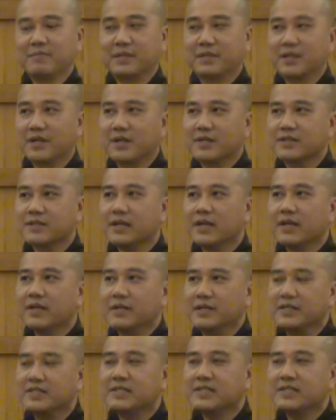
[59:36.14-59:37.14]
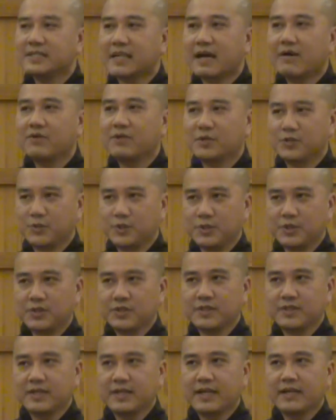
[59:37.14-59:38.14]
Because this is our
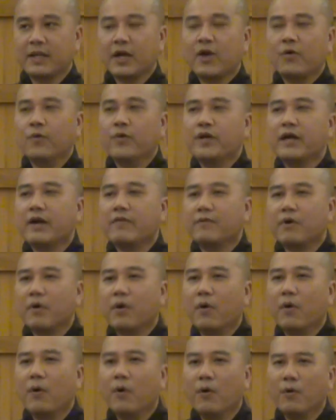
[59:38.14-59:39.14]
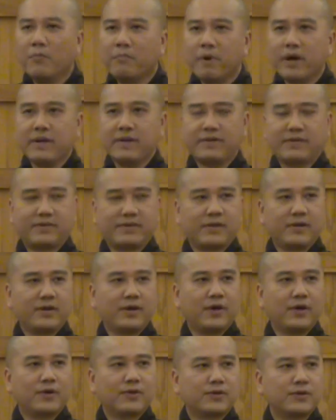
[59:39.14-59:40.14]
tradition that we have a whole month
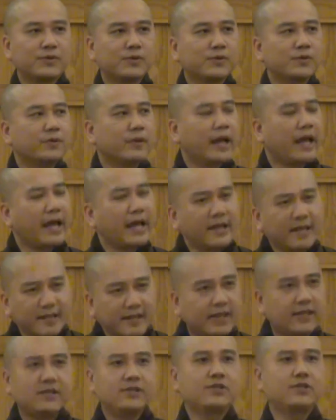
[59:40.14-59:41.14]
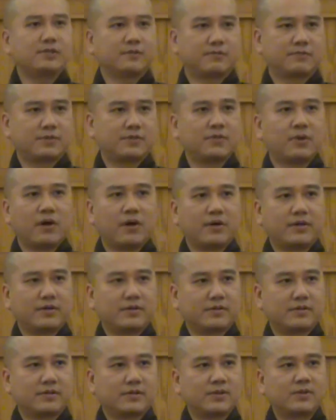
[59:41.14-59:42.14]
to do anything good to
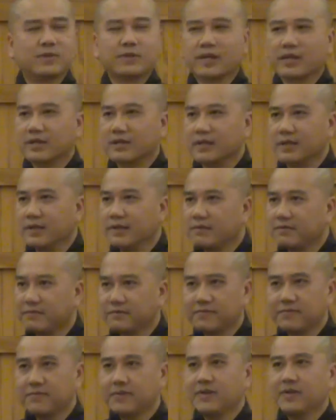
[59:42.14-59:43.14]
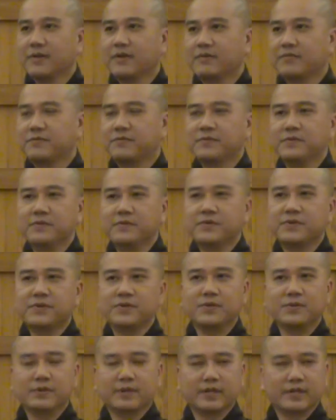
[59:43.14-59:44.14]
others. You can give
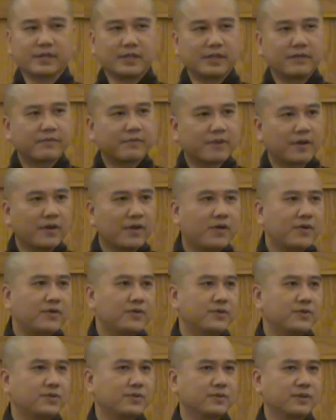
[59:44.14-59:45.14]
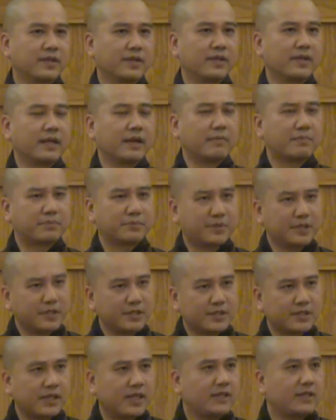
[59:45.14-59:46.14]
food, you can give clothes, you can
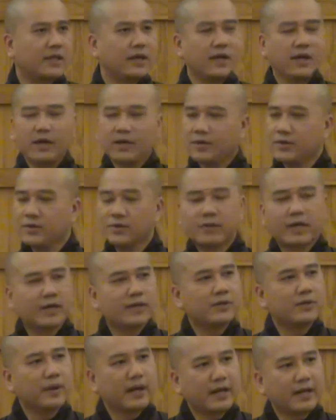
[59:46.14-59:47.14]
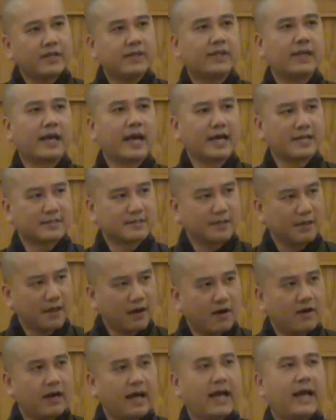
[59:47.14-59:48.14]
appreciate, you can do anything as
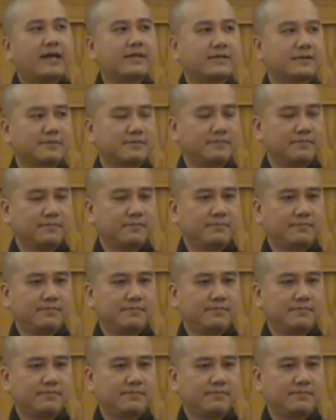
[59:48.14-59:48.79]
long as